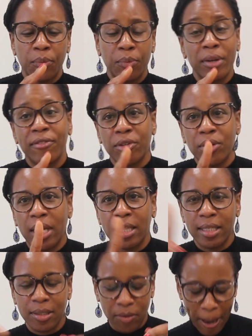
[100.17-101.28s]
with food at
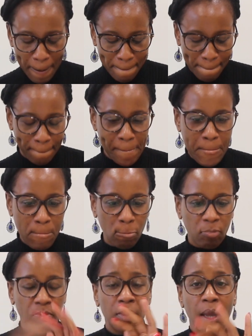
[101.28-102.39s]
least, right?
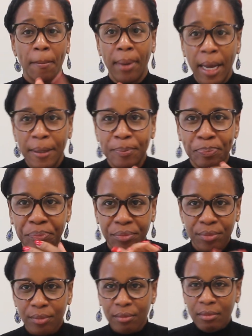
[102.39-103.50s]
But
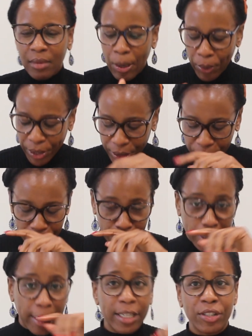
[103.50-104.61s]
I wanted
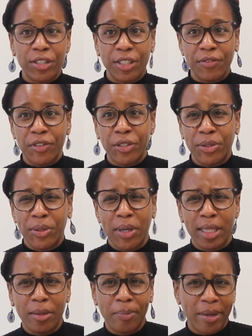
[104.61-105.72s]
to get into this video, talk
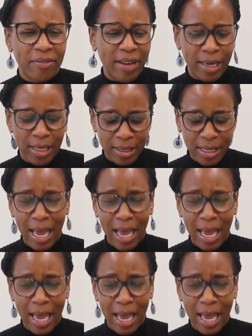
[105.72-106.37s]
a little bit of finance.